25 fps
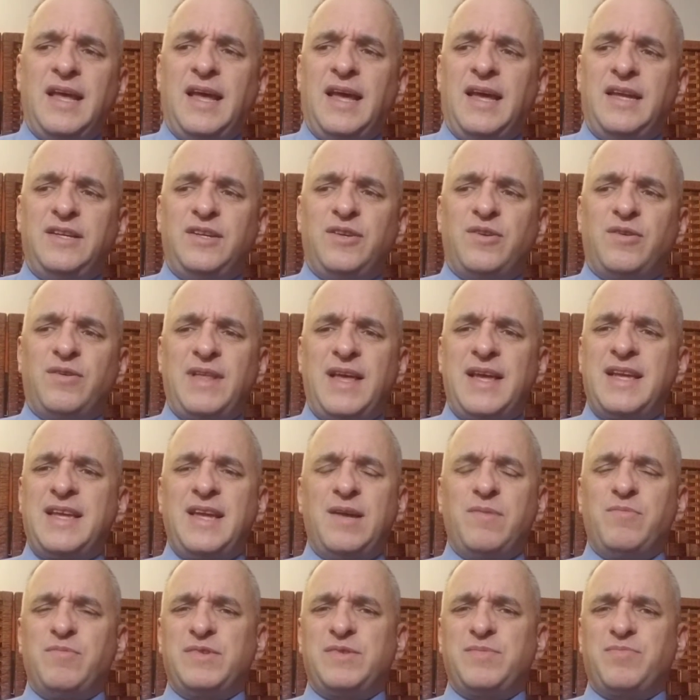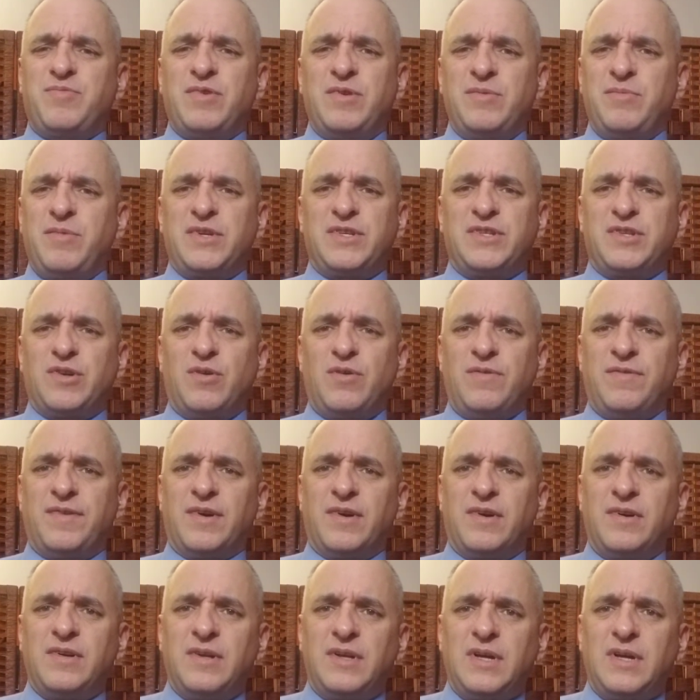and that game was pretty much over.